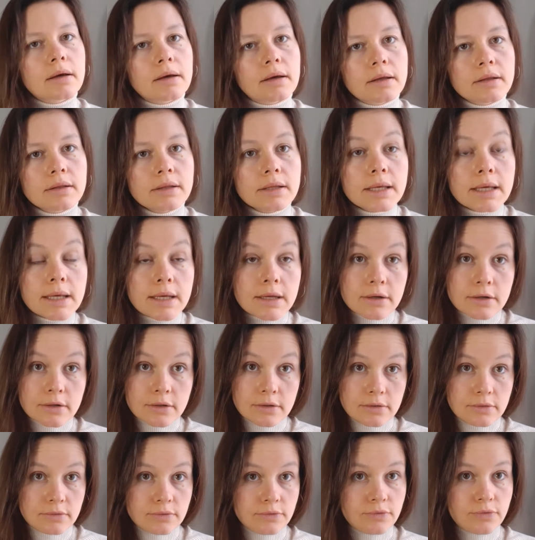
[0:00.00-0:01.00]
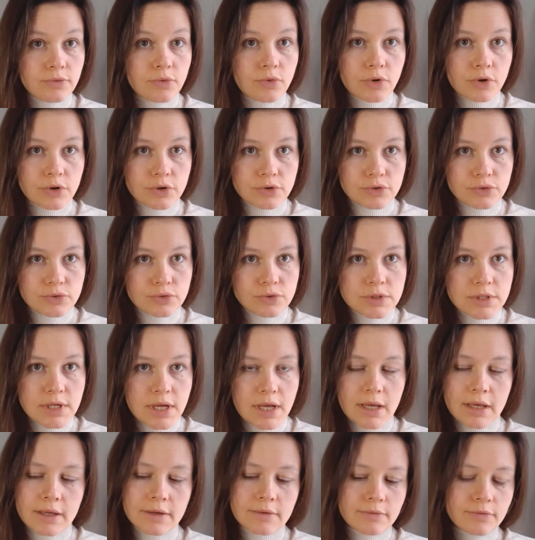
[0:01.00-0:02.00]
clear for
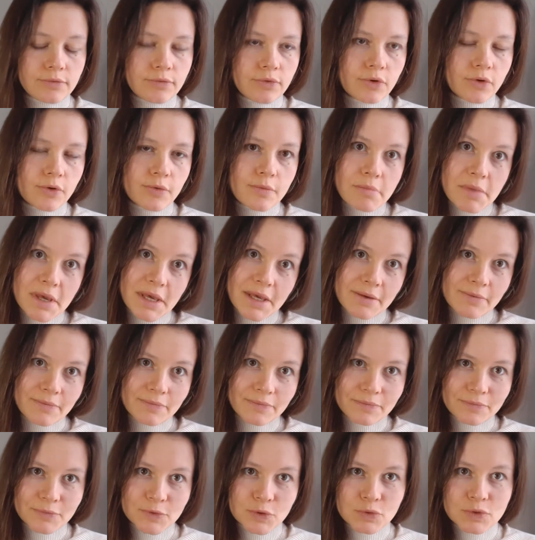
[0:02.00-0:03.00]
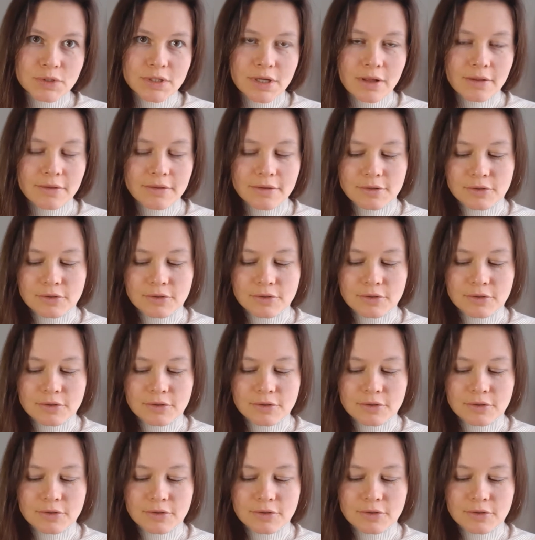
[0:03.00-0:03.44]
today for me to tell the